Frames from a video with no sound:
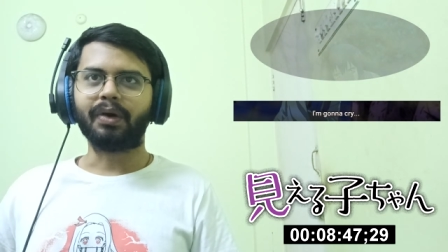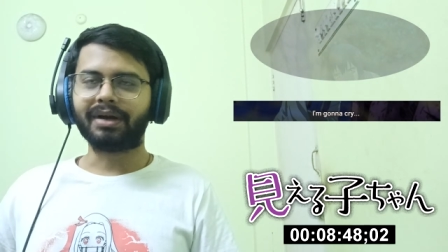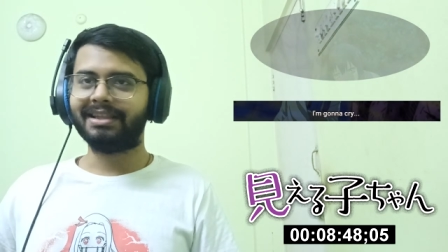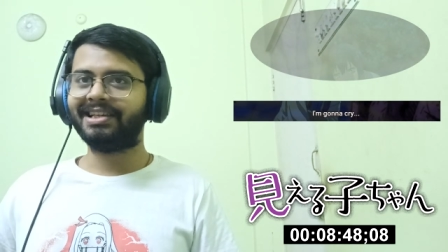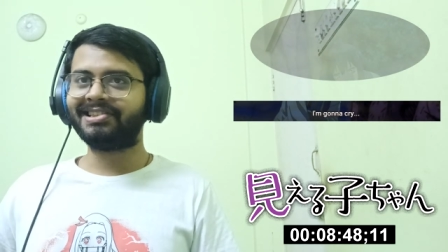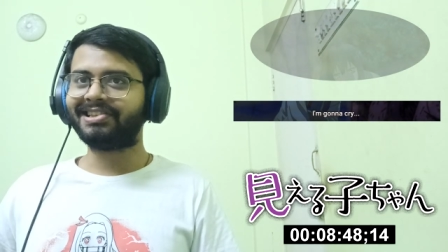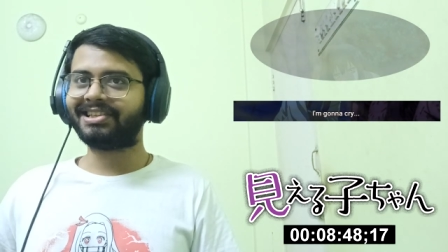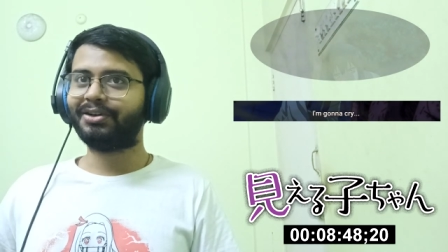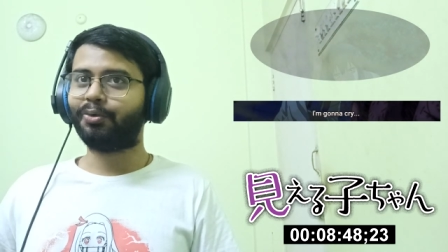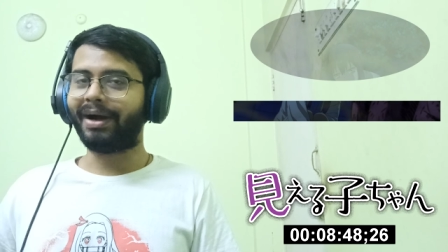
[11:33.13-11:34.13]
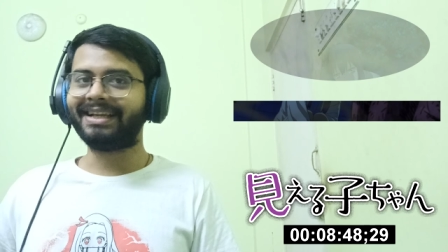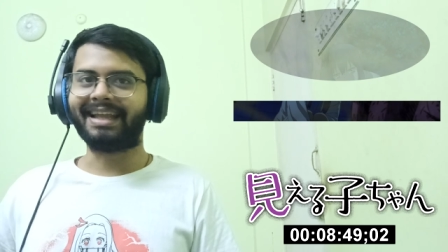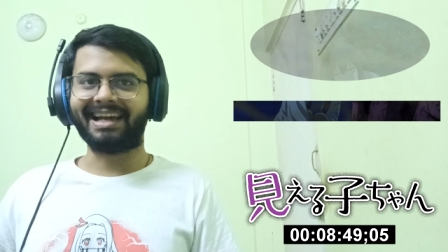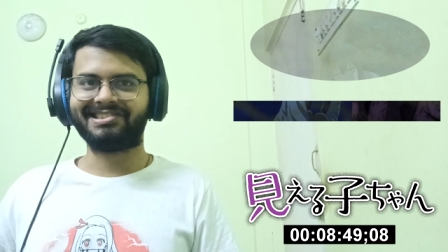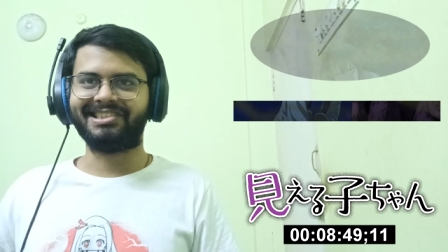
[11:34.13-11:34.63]
Okay, this is
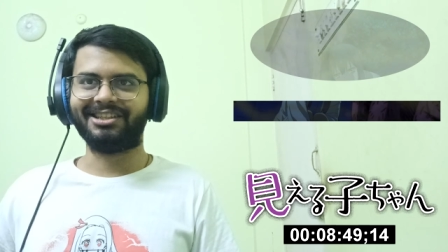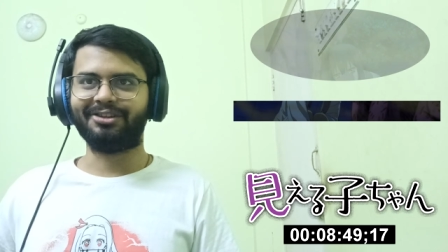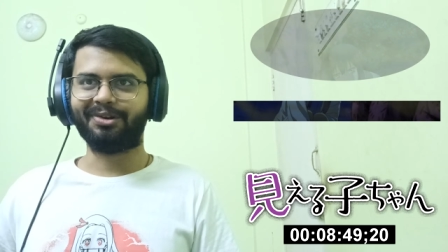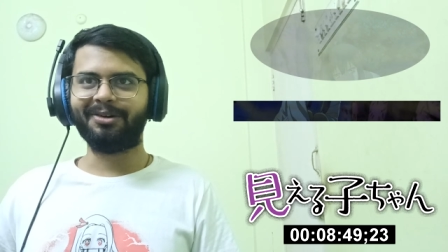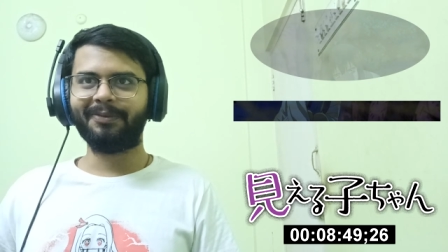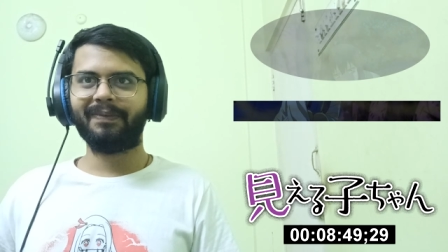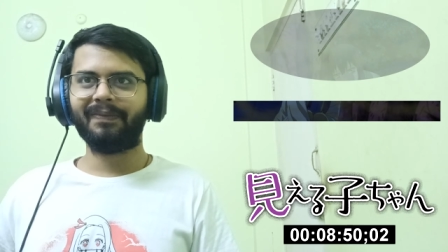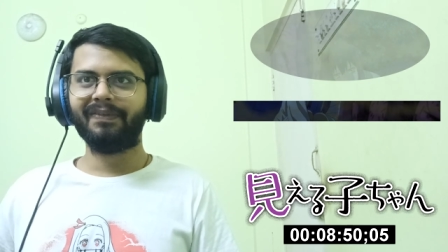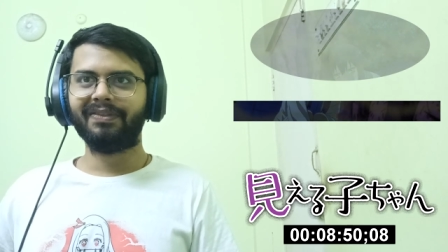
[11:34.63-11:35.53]
quite nasty, you know?